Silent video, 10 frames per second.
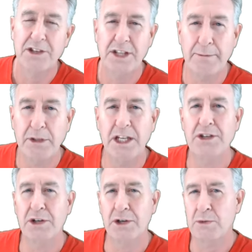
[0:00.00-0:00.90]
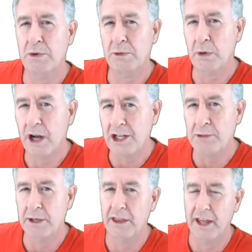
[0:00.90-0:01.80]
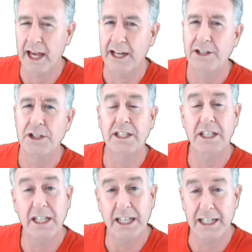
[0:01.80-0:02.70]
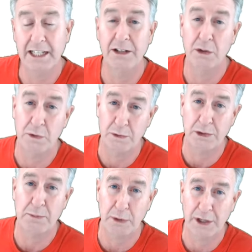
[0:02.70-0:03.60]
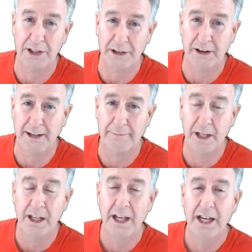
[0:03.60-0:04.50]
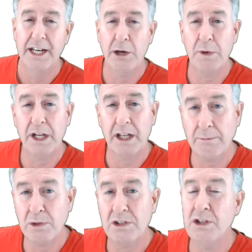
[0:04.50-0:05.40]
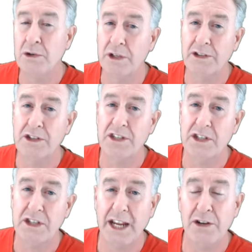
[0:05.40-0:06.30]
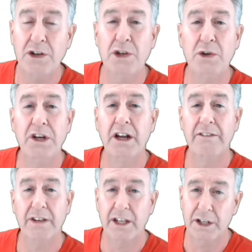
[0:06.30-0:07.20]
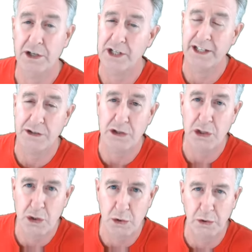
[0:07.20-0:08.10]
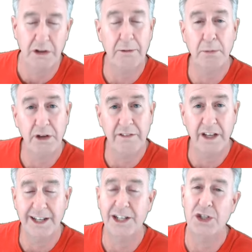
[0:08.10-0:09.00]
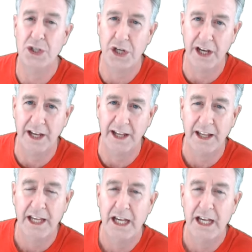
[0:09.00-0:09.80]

Some teachers will approximate that to 10 newtons per kilogram. Now, when it comes to units, the standard unit of energy is the joule, abbreviated J.